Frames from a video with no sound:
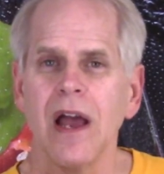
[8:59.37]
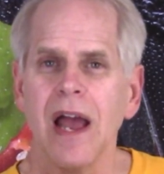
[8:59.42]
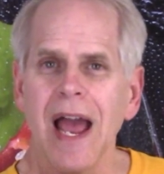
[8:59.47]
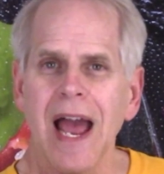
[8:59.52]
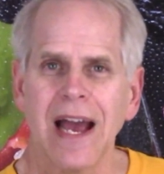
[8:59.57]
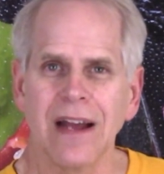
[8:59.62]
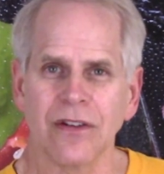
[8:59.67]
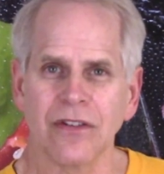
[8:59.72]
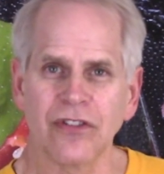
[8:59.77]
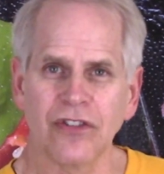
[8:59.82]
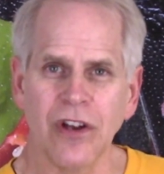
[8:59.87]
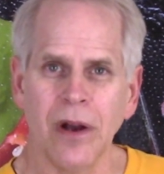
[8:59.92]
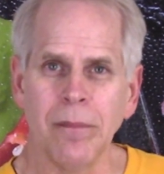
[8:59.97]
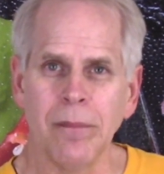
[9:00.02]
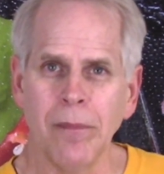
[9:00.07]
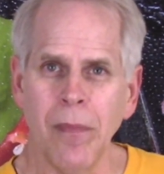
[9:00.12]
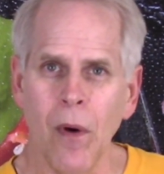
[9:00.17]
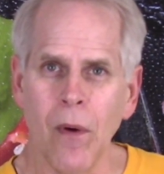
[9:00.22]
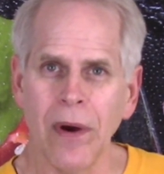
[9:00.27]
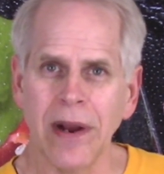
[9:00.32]
At
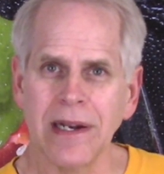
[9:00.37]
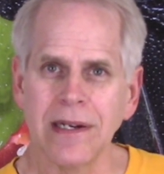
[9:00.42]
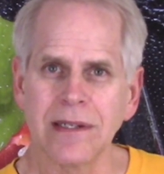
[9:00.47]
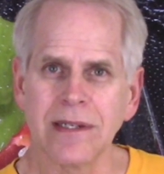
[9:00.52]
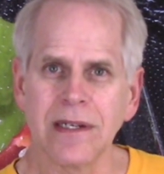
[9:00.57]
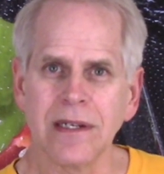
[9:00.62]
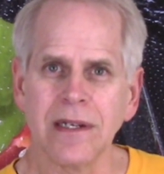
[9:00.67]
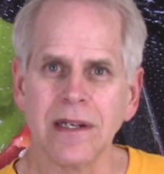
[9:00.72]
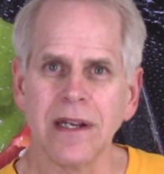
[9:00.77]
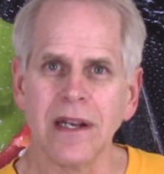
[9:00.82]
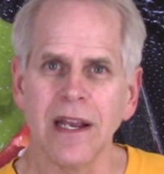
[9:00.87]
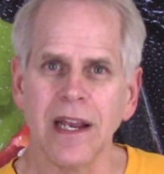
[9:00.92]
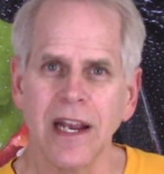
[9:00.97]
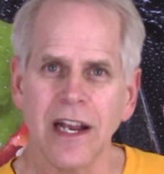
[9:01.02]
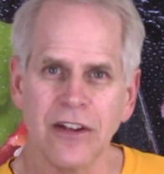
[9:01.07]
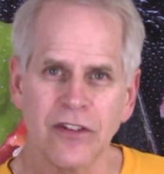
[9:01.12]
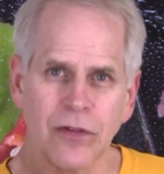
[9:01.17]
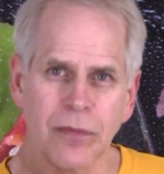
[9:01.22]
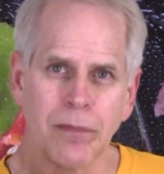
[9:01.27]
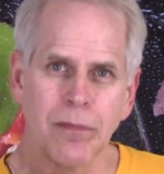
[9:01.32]
some point
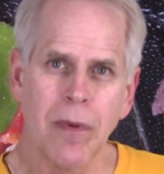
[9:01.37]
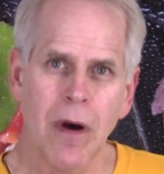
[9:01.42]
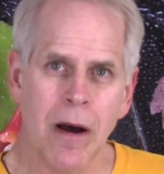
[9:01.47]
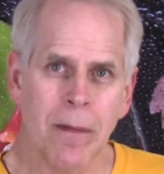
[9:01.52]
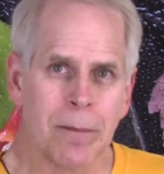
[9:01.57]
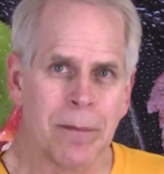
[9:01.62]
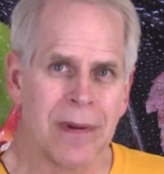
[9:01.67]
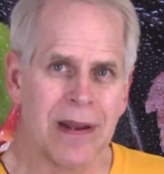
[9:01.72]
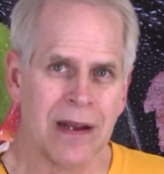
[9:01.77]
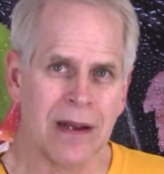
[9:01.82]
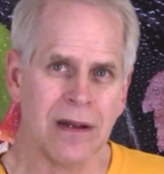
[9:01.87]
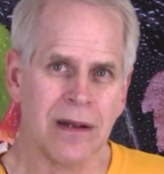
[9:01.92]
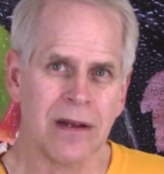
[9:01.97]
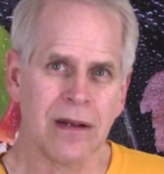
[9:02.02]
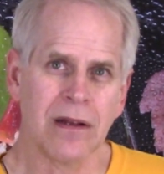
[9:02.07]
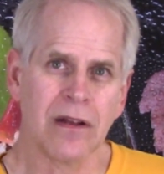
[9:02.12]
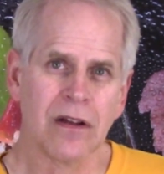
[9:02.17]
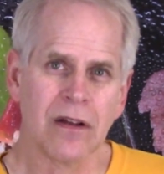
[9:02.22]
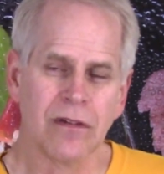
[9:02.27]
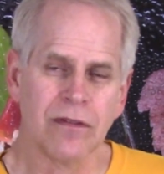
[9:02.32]
it's pumping
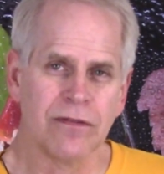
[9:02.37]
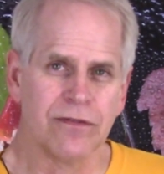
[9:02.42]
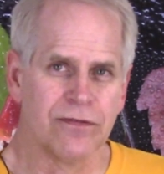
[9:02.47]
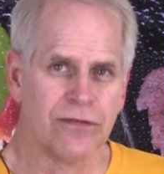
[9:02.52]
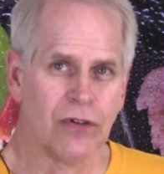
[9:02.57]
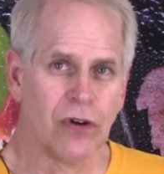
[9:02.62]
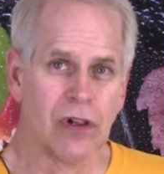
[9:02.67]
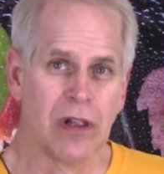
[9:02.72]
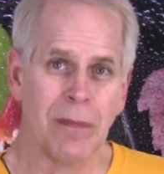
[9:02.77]
full